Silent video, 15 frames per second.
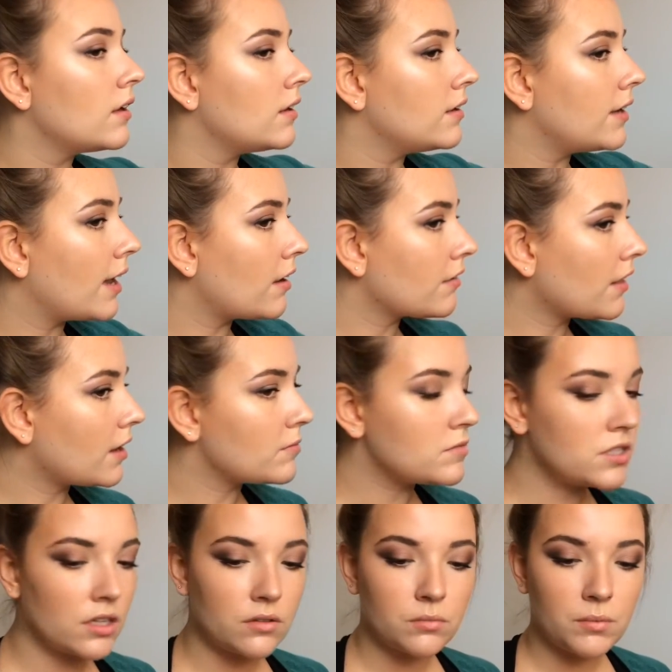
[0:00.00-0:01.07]
Now that
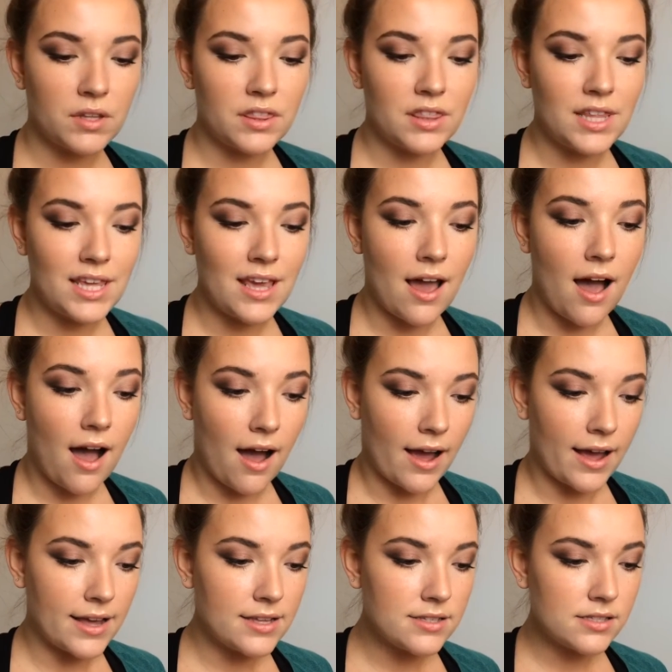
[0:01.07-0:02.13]
I'm done with the
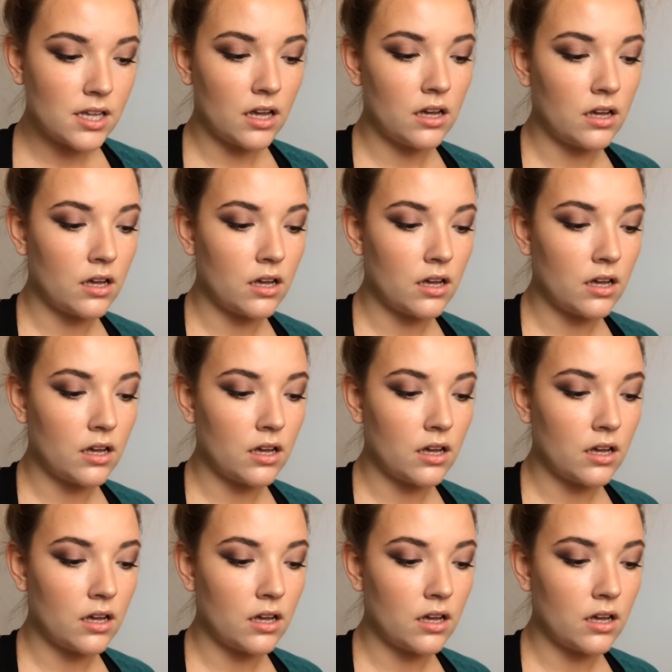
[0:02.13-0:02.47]
eyes,